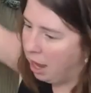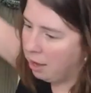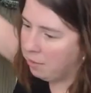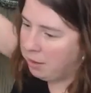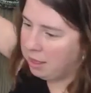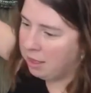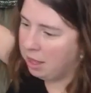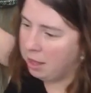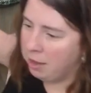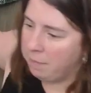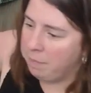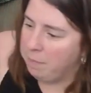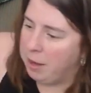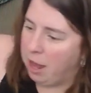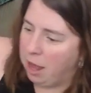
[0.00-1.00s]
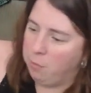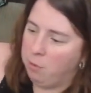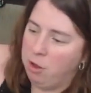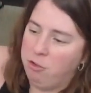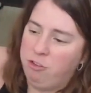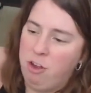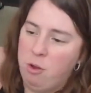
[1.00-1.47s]
I mean, but I will
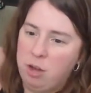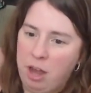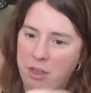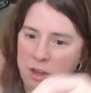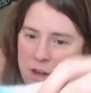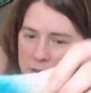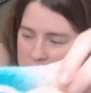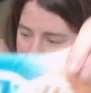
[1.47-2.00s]
show another.